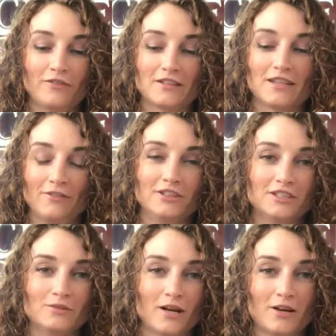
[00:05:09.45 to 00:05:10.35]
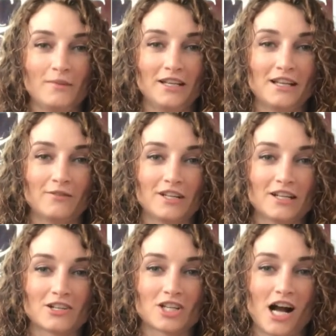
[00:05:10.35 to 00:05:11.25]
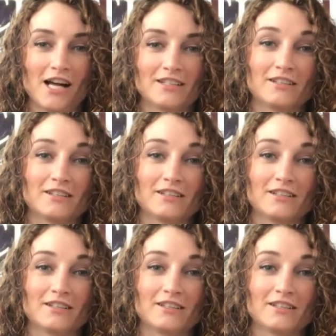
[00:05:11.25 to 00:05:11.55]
I definitely recommend giving it a shot,